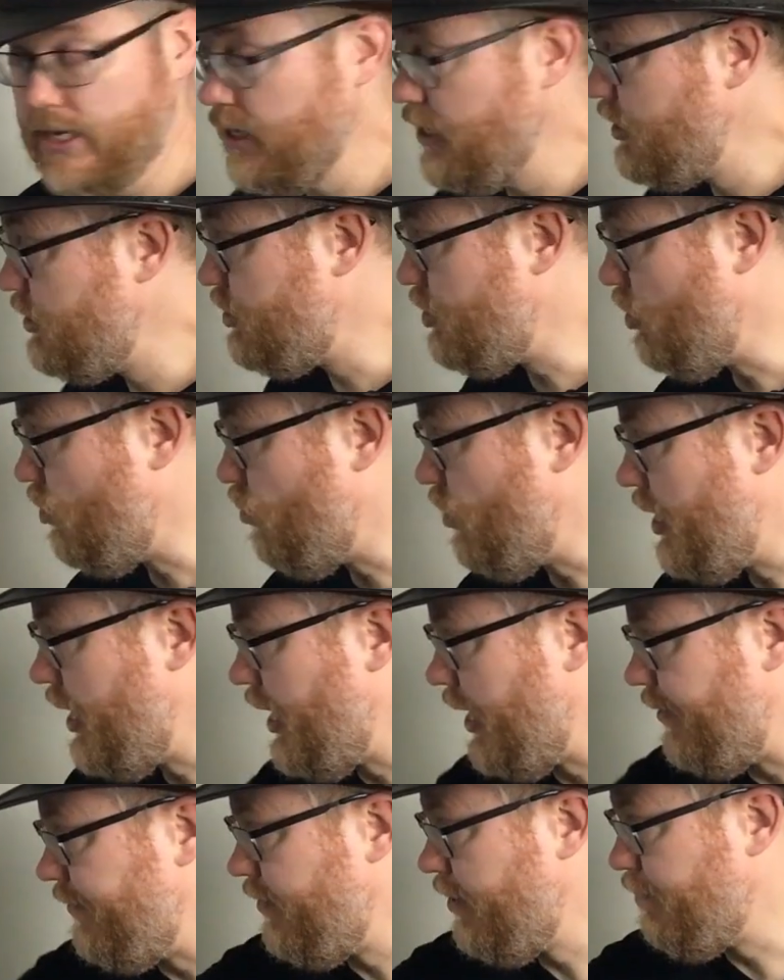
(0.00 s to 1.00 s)
So we
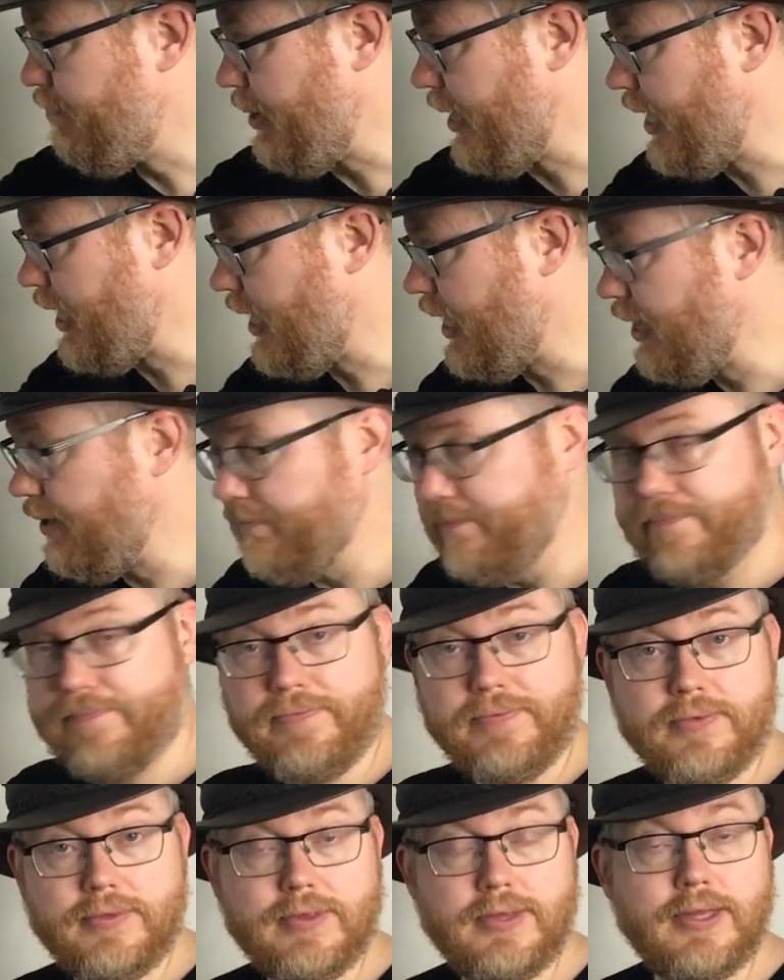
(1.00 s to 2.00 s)
have Panaga,
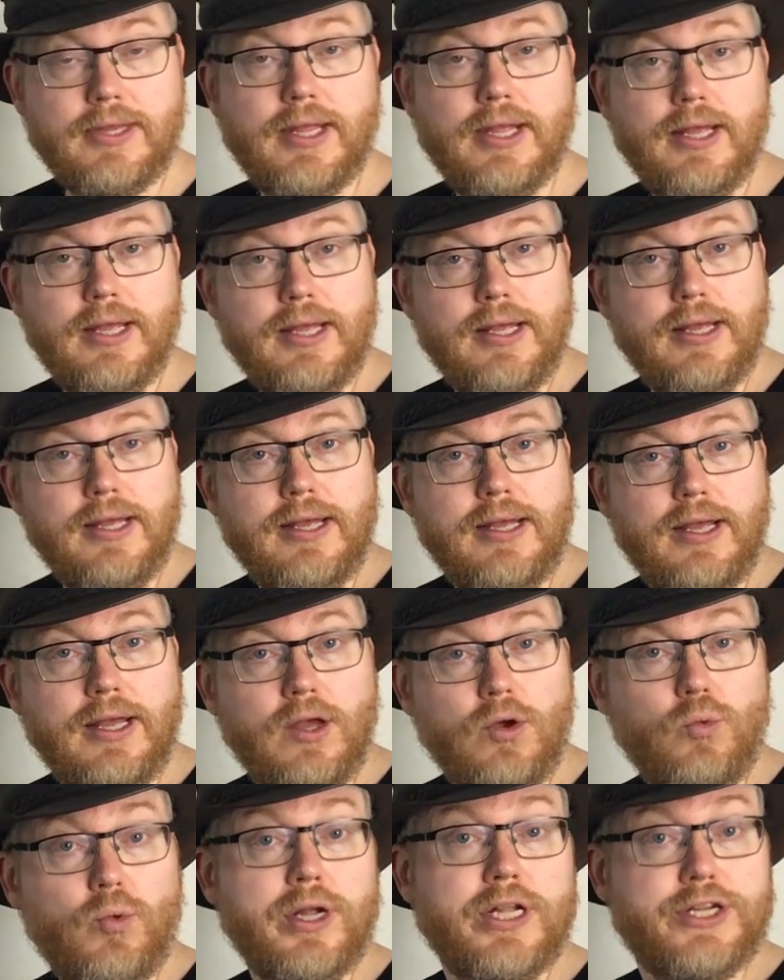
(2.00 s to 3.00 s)

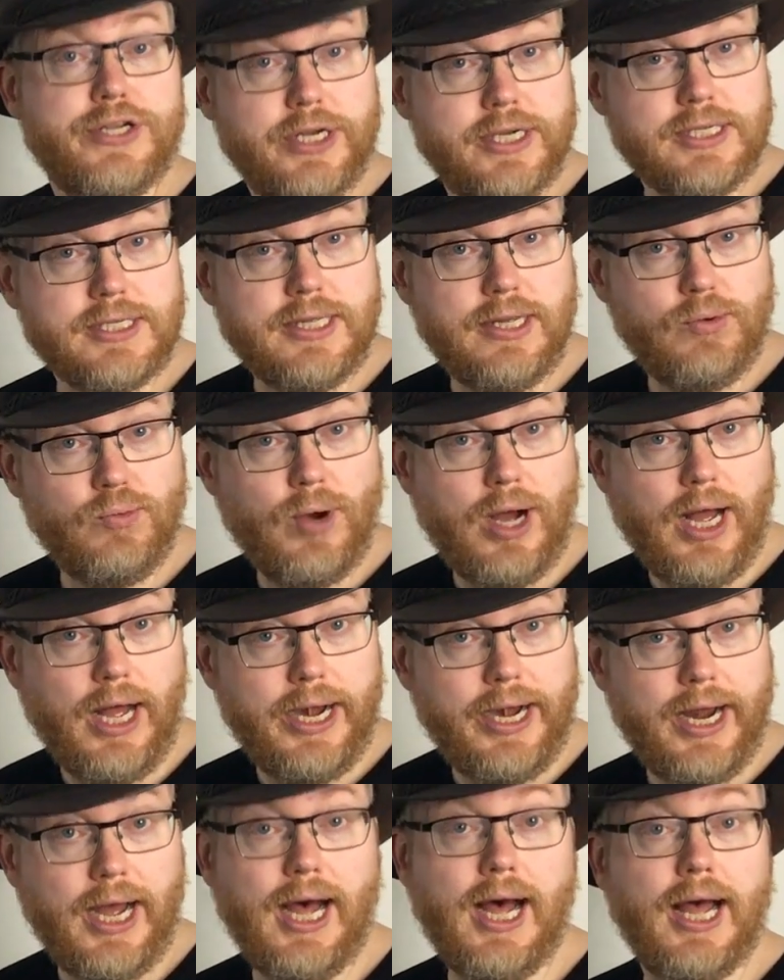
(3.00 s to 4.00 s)
which is the
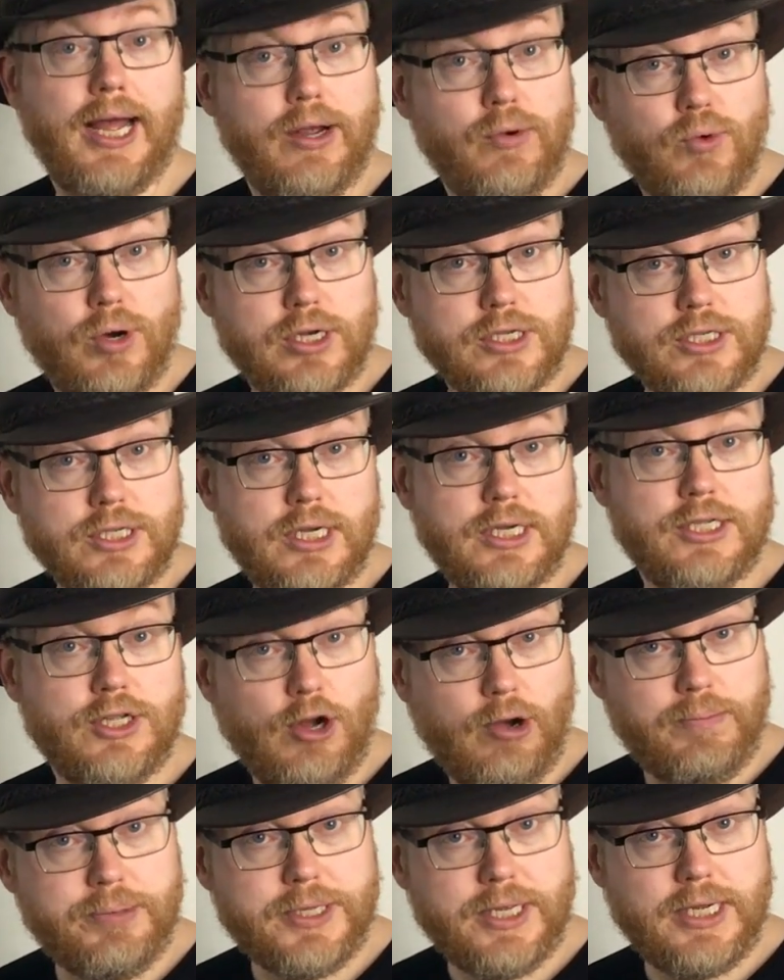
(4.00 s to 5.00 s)
one I was
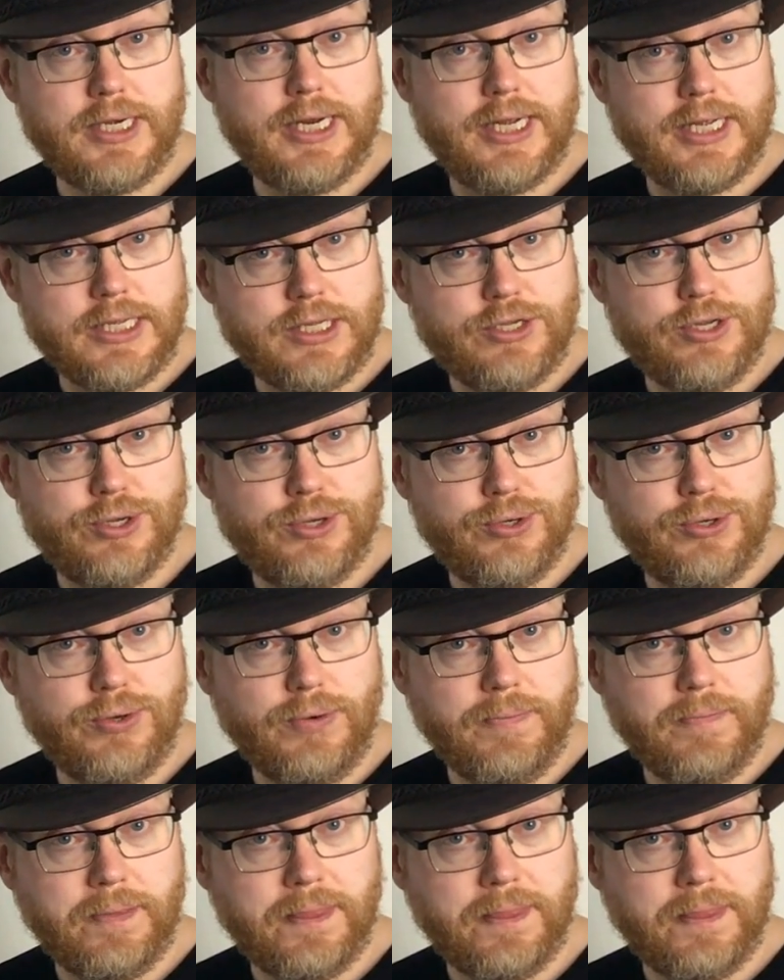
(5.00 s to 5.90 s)
adopted into.